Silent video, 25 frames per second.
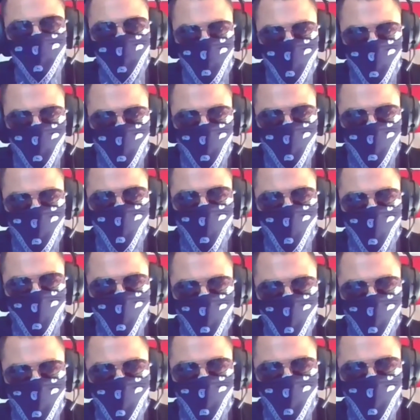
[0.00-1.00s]
they were
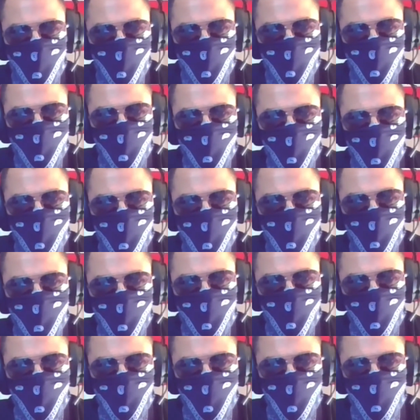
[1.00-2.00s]

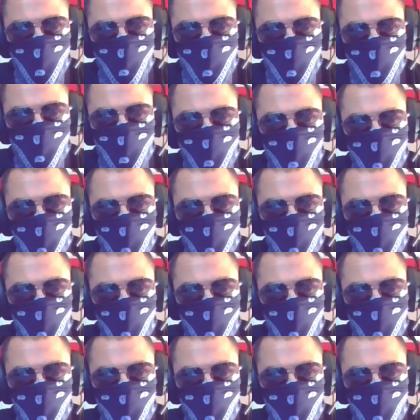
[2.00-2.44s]
a good foot